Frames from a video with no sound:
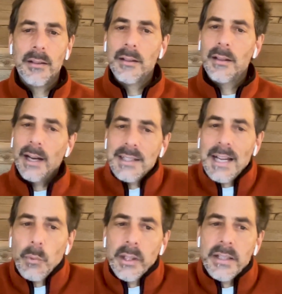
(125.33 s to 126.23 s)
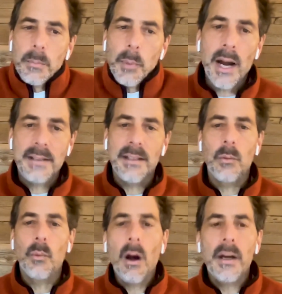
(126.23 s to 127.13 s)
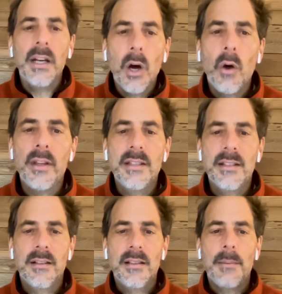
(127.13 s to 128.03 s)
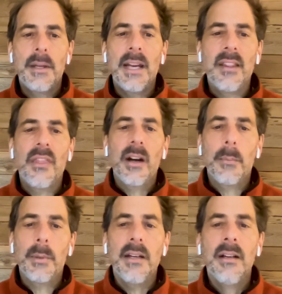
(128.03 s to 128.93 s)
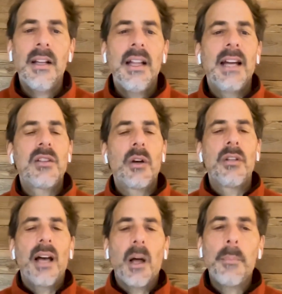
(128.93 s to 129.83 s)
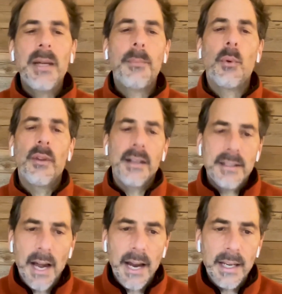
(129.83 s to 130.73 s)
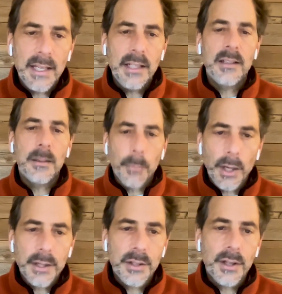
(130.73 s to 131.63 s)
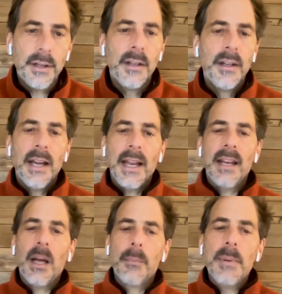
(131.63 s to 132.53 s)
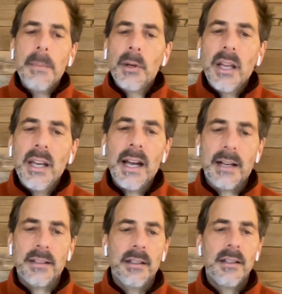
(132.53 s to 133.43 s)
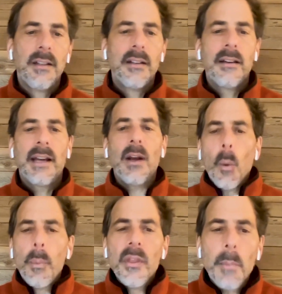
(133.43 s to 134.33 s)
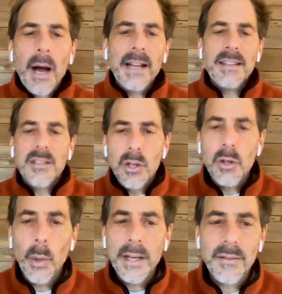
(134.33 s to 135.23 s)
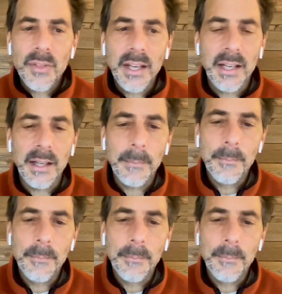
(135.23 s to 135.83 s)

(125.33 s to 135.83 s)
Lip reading: And it's not really surprising. We already know that psilocybin-aided therapy has shown to help people with anxiety, depression, and it helps people connect and open their minds to new ways of thinking.